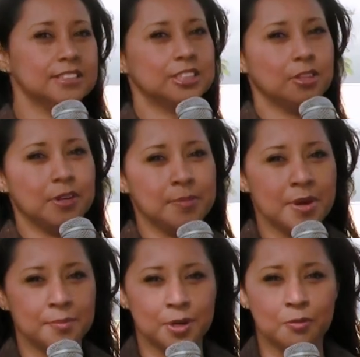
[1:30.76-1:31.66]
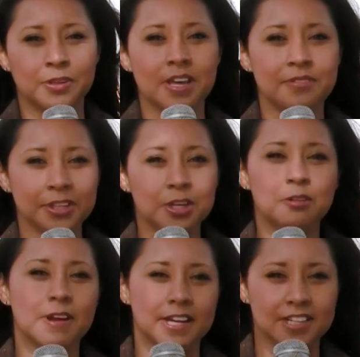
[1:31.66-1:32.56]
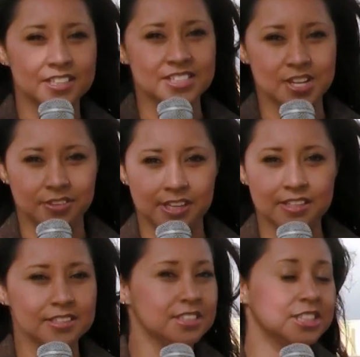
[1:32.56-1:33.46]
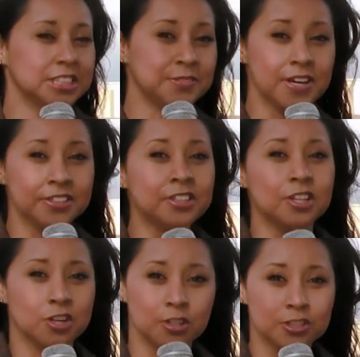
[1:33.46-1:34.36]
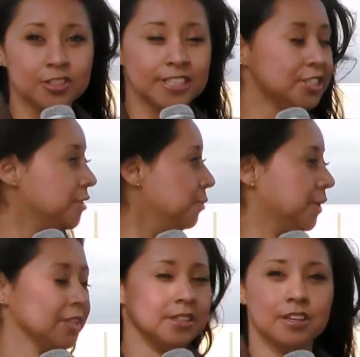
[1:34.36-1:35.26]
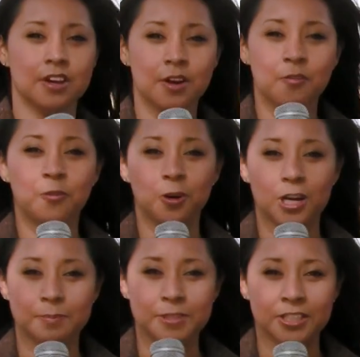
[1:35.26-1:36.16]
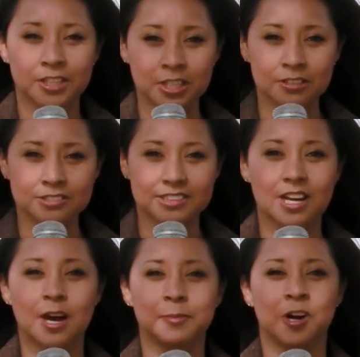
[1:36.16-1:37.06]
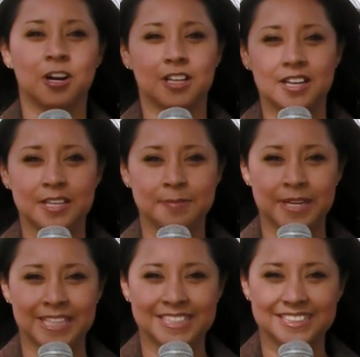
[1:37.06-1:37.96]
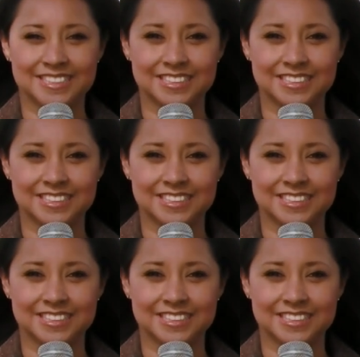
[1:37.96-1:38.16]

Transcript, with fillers: So remember, whenever you're ready to donate, just find your local donation bin. For Update News, I'm Carla Jimenez.